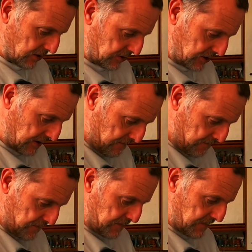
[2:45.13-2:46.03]
because
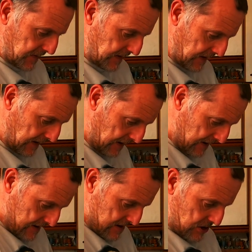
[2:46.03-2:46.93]

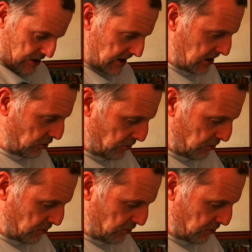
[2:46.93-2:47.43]
it'll